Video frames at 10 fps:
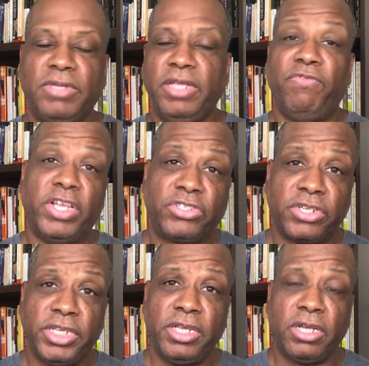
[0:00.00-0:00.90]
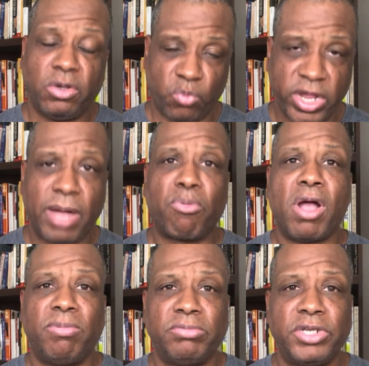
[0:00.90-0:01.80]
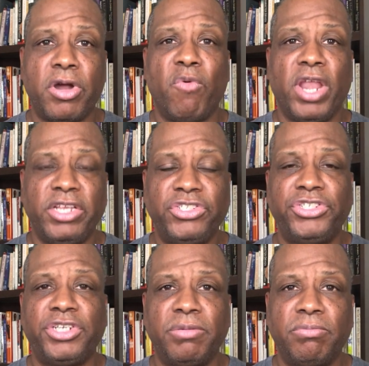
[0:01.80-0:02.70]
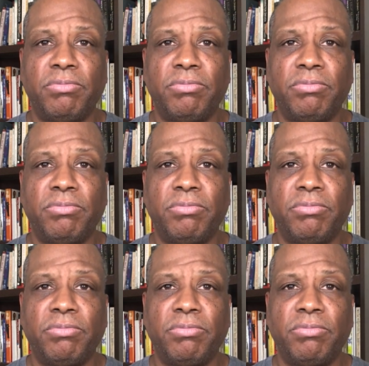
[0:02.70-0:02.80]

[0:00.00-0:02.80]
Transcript: eventually we got problems in our relationship